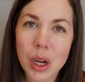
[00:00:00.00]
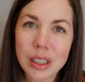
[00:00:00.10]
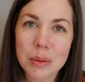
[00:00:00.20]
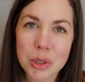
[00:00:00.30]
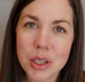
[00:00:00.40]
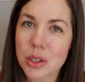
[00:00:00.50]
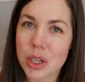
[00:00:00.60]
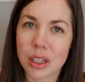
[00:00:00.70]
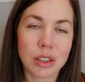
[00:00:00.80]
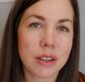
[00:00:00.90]
Welcome to the
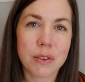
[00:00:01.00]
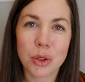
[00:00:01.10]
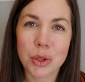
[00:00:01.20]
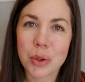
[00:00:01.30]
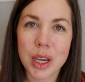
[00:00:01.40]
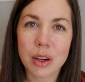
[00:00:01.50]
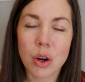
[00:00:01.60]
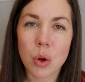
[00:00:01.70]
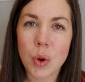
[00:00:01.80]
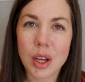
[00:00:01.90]
channel if you're new
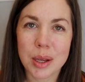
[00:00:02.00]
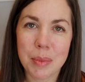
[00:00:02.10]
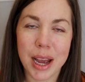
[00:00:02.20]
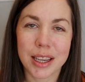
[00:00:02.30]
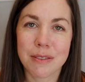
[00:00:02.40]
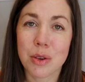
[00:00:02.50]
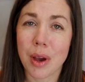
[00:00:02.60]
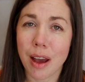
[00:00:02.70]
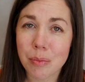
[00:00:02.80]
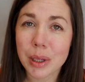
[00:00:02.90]
here, or welcome back if you
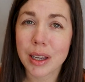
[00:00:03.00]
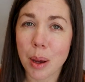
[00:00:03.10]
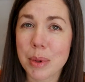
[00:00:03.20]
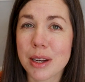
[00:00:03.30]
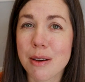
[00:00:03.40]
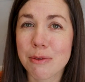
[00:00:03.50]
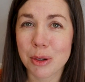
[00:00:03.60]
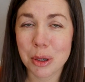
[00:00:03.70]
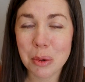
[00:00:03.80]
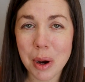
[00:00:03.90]
have been coming
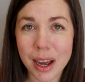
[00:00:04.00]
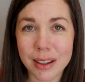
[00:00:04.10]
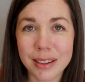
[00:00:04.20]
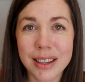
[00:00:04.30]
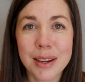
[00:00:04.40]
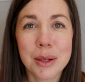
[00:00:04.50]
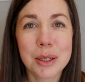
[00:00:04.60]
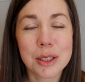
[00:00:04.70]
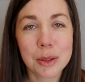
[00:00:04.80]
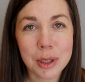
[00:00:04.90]
for a while.
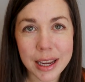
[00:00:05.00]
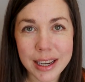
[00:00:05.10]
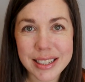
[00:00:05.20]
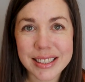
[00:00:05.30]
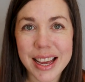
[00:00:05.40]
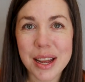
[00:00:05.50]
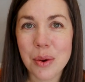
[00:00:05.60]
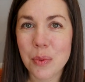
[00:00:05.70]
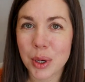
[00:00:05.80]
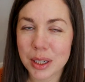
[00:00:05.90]
So like I
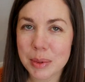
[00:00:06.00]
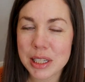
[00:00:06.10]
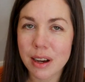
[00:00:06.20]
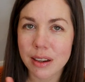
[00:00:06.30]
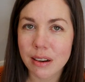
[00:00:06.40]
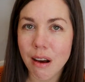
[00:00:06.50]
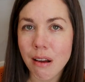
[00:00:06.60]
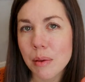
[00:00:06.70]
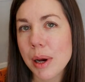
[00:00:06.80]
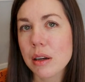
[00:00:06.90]
said, we're going to be talking
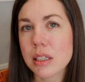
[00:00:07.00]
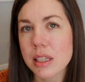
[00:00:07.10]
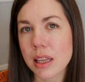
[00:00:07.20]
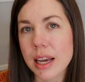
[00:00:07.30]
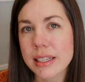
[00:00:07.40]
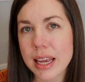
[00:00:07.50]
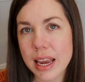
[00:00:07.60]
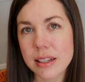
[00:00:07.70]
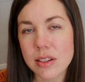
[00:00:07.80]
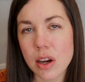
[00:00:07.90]
all about Sonlight's
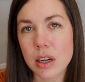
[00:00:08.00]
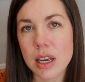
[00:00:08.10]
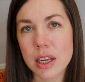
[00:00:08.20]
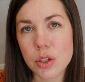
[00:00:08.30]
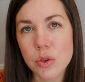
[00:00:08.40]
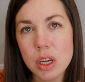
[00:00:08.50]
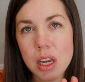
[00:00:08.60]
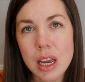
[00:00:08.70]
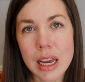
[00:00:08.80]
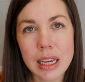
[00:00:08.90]
hands-on
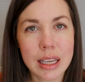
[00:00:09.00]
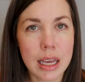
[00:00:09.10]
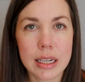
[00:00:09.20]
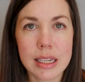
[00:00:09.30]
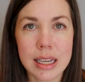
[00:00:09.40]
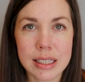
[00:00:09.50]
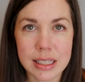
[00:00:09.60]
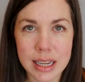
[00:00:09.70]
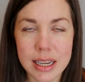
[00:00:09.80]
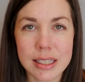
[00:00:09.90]
history kit in
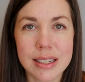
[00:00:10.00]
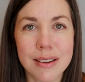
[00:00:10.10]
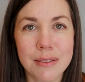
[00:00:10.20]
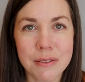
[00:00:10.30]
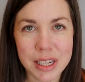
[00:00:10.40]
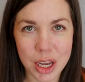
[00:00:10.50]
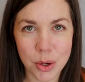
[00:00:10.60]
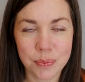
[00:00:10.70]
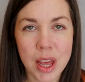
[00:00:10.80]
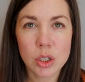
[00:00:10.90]
today's
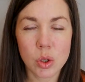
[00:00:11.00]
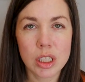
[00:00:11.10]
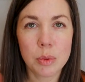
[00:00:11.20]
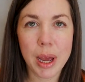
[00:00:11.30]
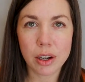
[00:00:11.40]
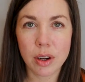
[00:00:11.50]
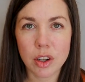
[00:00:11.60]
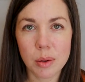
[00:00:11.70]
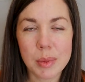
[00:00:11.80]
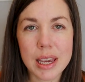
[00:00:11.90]
video. So a little
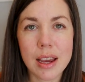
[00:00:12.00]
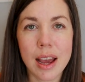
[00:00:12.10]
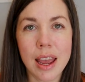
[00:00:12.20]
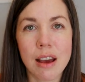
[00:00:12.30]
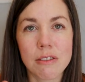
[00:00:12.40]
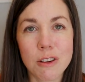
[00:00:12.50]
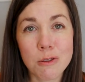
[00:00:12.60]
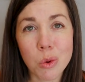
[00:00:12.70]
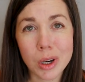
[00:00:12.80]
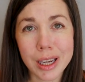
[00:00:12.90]
background on me, I
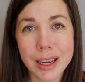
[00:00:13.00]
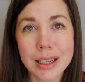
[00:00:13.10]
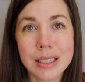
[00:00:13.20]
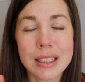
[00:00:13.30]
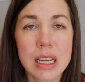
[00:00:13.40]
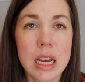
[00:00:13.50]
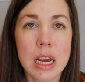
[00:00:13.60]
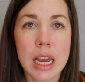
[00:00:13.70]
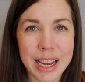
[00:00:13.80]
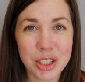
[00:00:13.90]
have four kids,
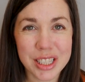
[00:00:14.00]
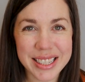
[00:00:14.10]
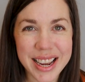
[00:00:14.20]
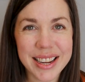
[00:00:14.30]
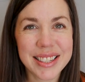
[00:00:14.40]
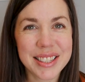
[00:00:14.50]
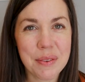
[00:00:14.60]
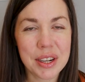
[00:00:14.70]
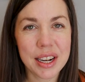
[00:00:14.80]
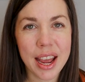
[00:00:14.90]
ages 9,
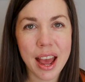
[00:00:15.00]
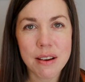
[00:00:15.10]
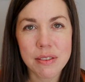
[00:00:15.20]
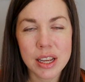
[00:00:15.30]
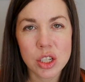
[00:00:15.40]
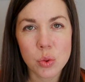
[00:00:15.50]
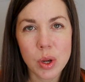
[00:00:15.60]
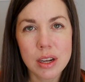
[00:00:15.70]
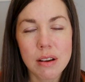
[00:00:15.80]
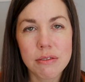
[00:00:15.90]
7.5, and
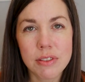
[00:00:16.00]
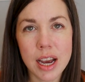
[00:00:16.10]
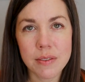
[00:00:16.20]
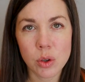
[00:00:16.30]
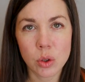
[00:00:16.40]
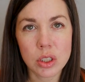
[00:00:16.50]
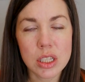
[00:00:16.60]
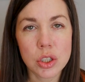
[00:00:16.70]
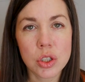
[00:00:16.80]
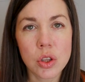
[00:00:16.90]
twin
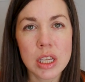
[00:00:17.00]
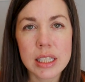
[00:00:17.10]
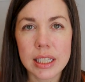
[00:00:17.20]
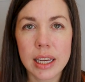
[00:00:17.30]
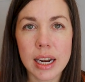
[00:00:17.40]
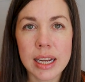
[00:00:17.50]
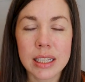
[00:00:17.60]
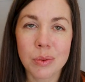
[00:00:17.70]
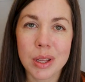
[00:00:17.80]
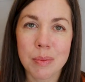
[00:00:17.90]
5-year-olds. So this kit I
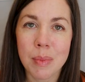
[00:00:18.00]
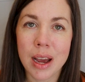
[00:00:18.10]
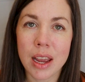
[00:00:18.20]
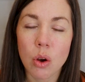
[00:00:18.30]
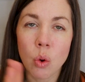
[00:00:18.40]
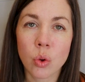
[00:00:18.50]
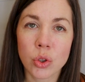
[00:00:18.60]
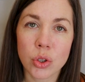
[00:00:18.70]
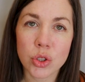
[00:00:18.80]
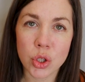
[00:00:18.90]
did with my
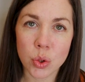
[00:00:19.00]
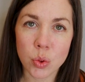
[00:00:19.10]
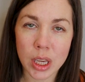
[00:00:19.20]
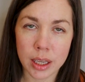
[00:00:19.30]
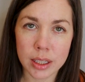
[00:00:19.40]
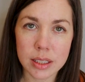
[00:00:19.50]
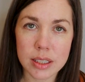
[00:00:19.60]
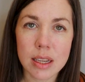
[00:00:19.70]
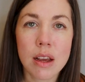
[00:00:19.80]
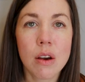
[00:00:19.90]
older two
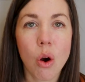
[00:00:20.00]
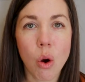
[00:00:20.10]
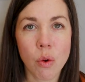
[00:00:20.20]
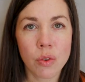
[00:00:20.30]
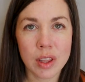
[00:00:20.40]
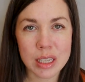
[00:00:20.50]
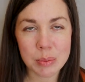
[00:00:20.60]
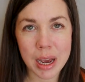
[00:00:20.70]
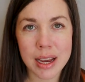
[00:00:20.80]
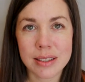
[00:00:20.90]
kids over
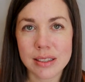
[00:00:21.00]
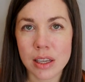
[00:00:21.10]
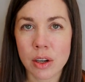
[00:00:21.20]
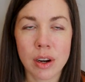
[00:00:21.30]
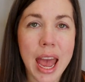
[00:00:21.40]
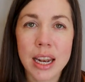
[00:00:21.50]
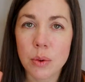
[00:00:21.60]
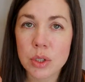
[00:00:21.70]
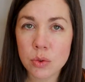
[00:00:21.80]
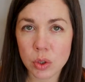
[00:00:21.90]
this past year, and
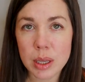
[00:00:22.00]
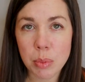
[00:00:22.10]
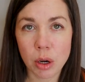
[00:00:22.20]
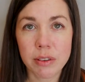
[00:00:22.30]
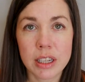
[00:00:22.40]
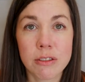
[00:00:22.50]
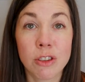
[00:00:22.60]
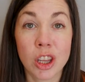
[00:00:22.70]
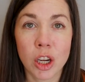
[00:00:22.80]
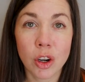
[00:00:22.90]
it was really perfect
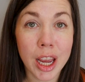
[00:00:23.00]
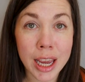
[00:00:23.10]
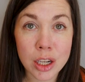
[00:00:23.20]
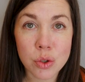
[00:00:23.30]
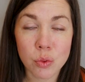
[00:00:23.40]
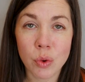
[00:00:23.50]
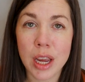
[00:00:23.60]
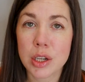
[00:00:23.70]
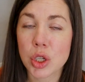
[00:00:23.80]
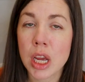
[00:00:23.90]
for their age
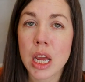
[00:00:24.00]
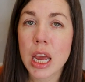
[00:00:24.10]
range.